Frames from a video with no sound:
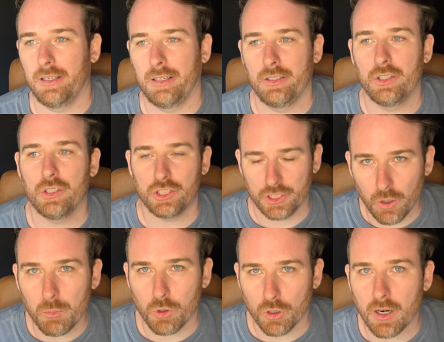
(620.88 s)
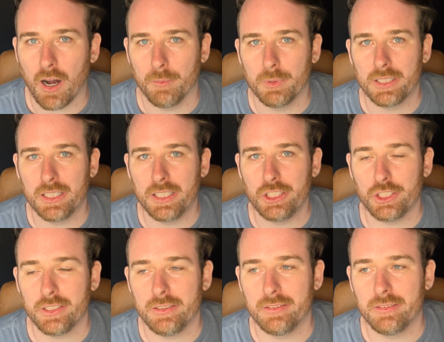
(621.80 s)
There's still more
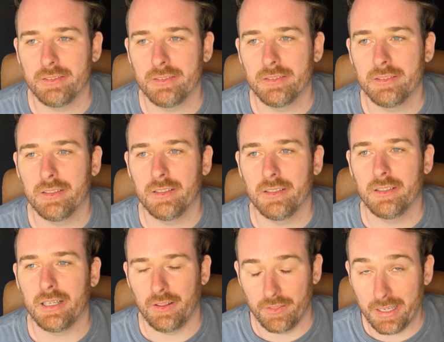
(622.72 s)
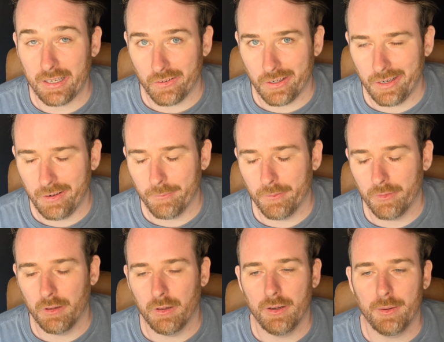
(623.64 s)
competition in theory,
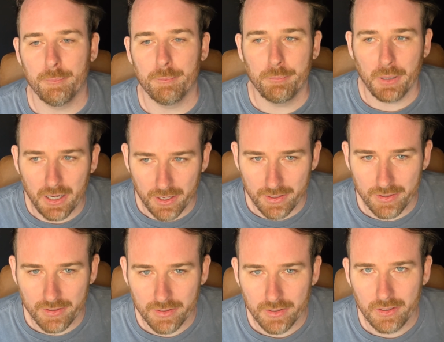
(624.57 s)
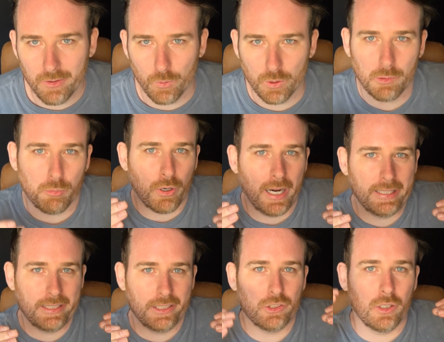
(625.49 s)
but when the
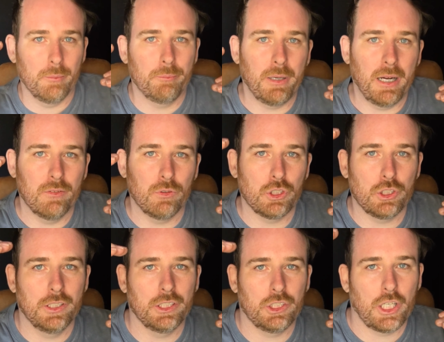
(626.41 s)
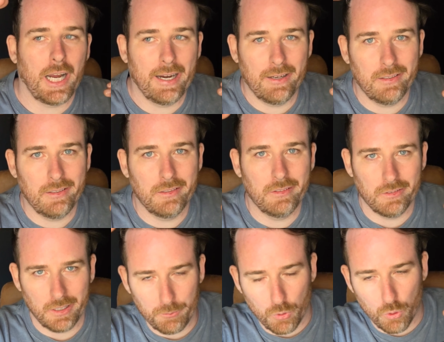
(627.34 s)
prices are above, when the China
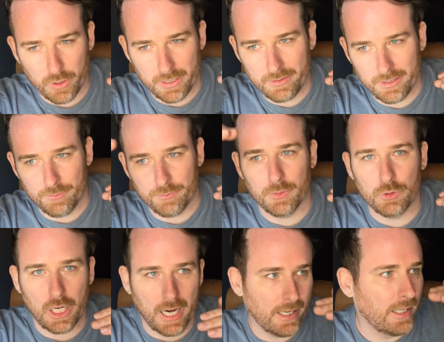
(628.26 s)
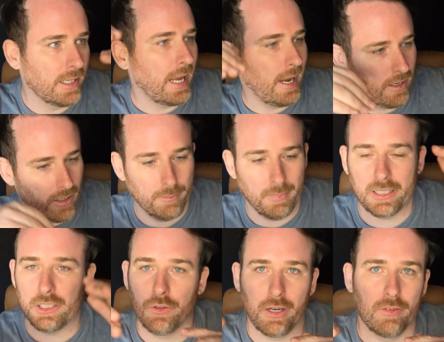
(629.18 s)
importing them from China, Canada,
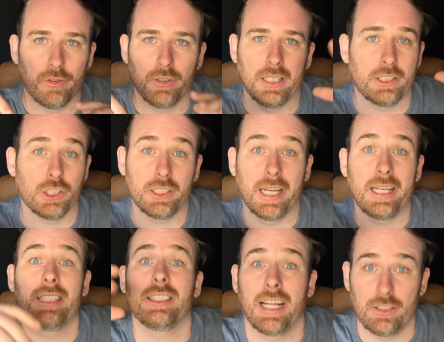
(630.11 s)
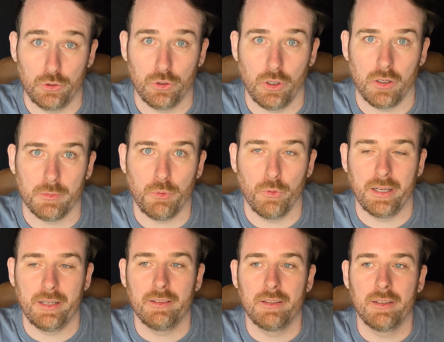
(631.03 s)
Mexico, whatever, let's just say, is that $2
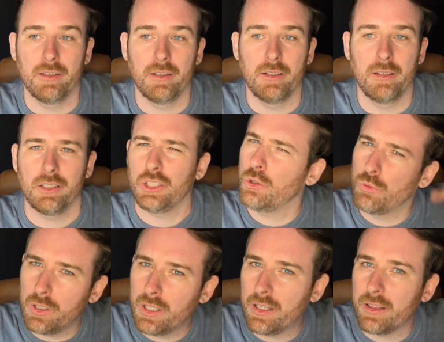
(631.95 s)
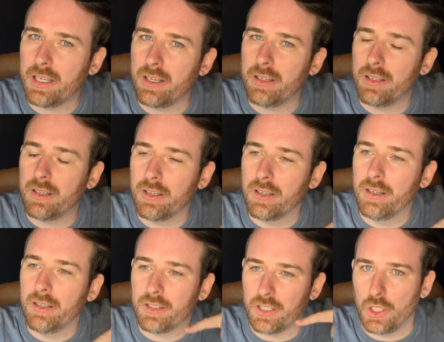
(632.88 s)
point. Do you really think
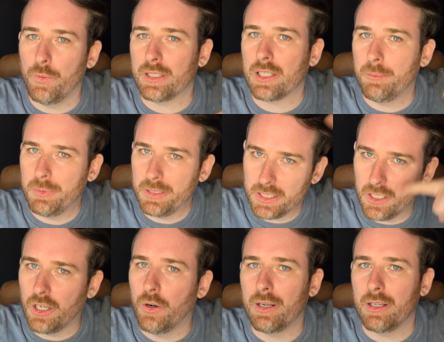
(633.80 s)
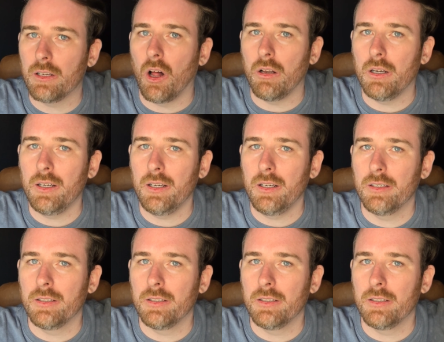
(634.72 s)
the US company is going to go to a dollar?